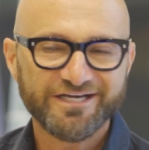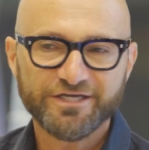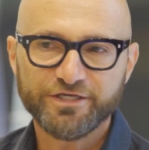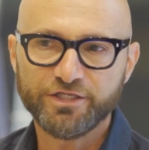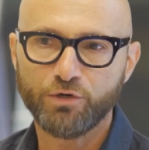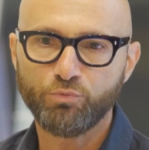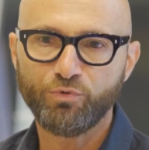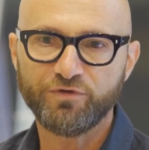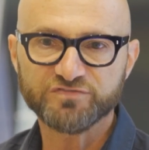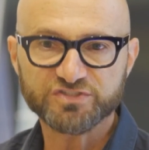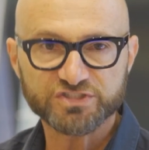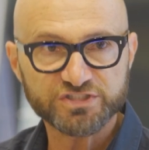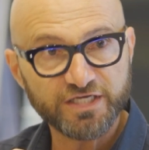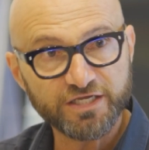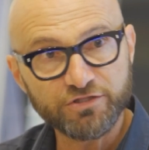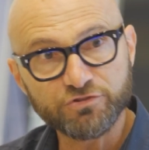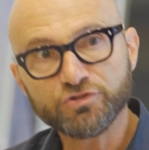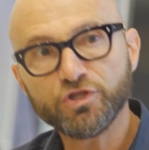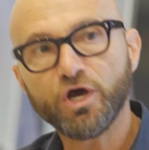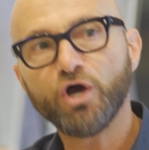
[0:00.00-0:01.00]
We've
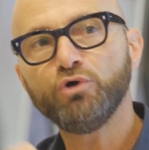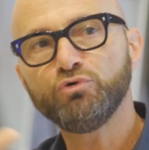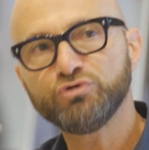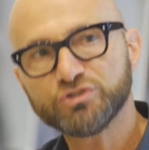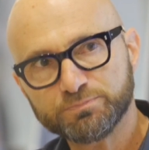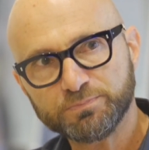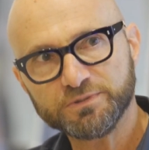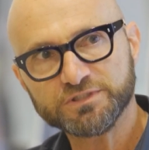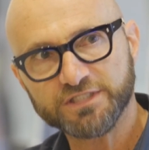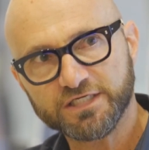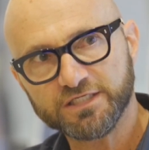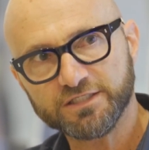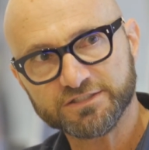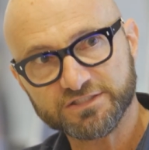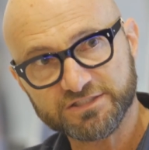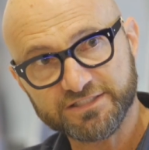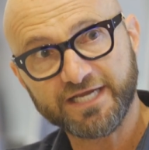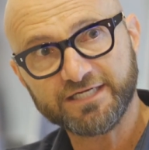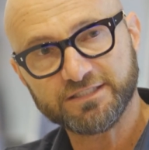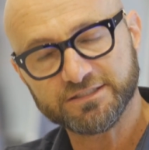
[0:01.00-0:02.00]
seen those particular
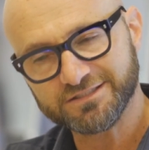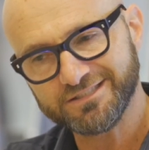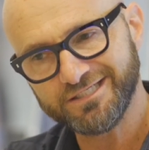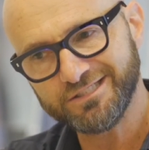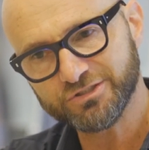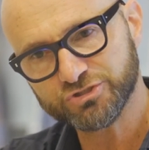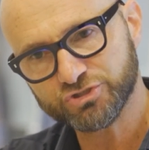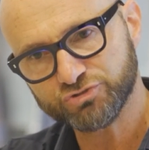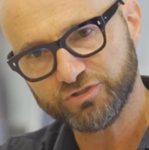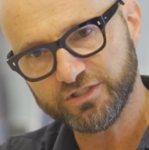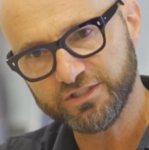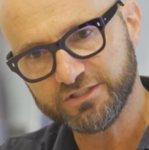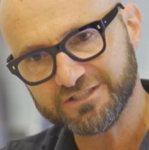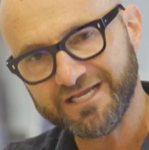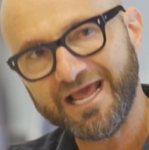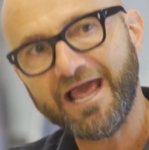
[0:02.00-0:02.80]
sectors and industries